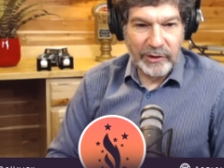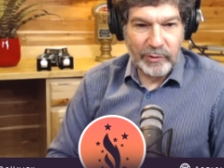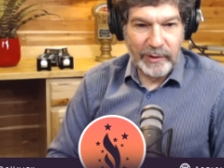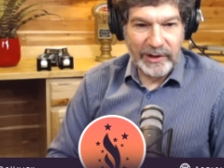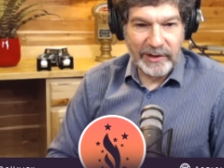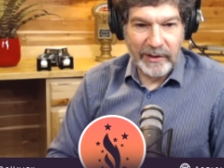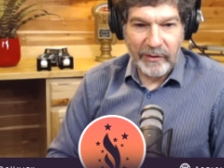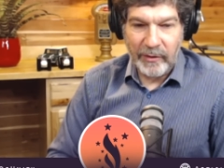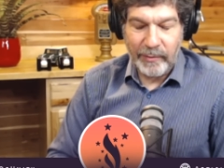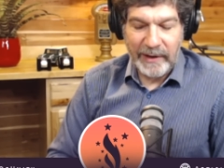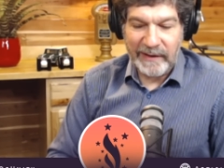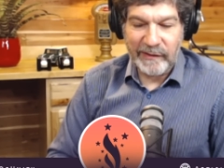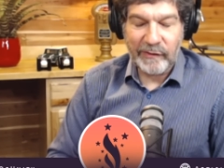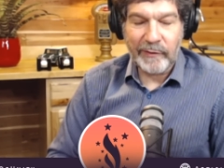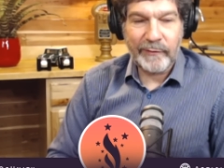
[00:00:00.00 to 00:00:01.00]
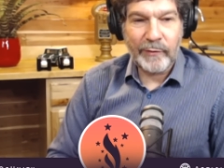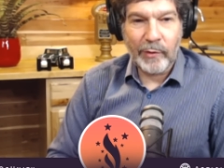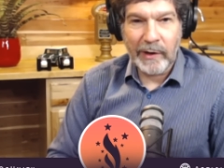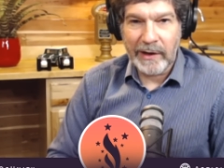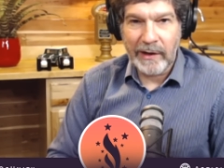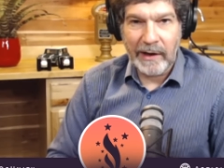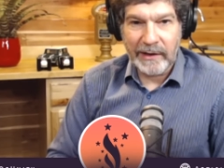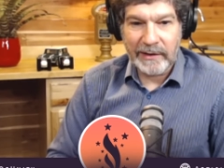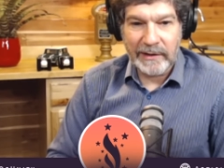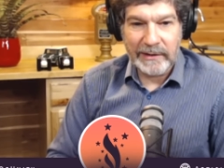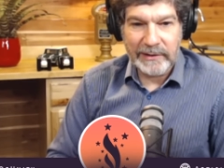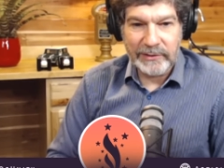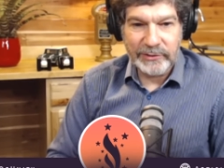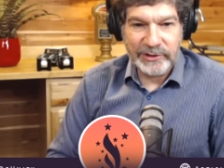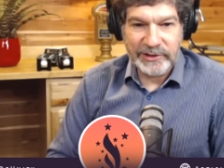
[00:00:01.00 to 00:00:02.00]
to each other because it's a foregone
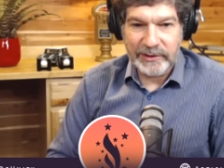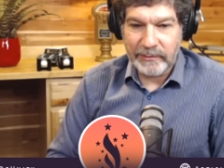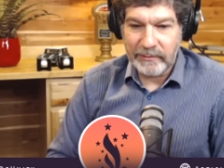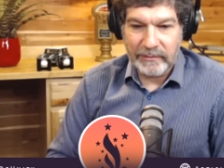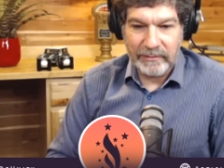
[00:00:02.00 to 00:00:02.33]
conclusion